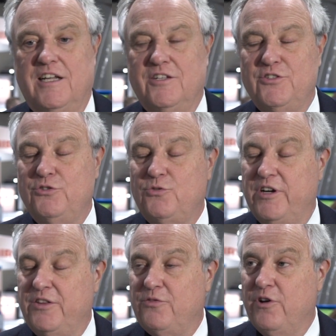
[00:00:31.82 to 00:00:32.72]

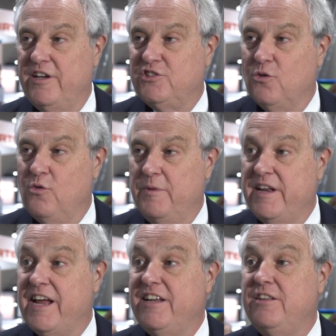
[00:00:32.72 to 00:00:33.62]
223, so we'll be
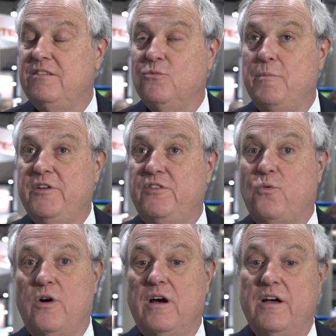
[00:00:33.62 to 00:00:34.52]

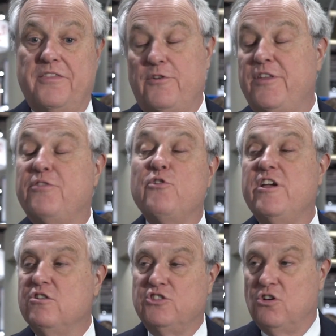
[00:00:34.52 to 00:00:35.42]
33
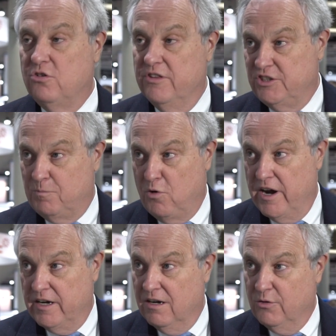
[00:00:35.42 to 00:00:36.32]
years old this spring.
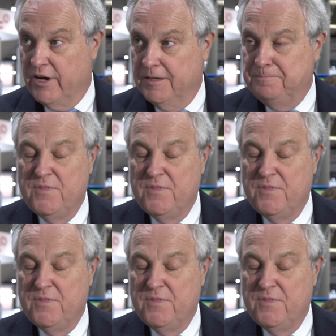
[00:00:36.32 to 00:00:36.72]
Okay.